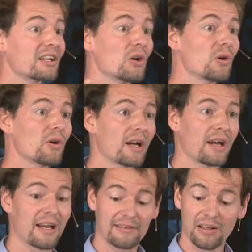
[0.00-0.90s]
go,
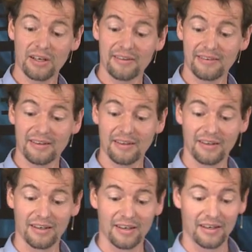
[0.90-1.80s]
as long as the,
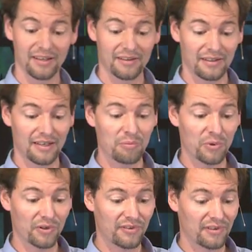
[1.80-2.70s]
the
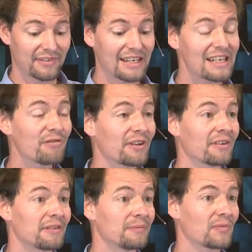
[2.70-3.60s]
numbers stay even,
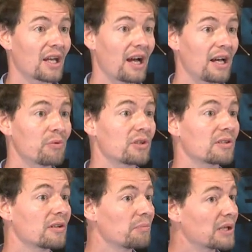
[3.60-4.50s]
I would
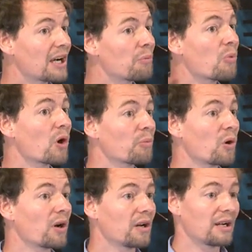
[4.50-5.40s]
become more and
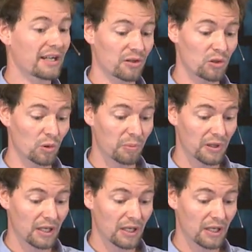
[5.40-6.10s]
more like a cube.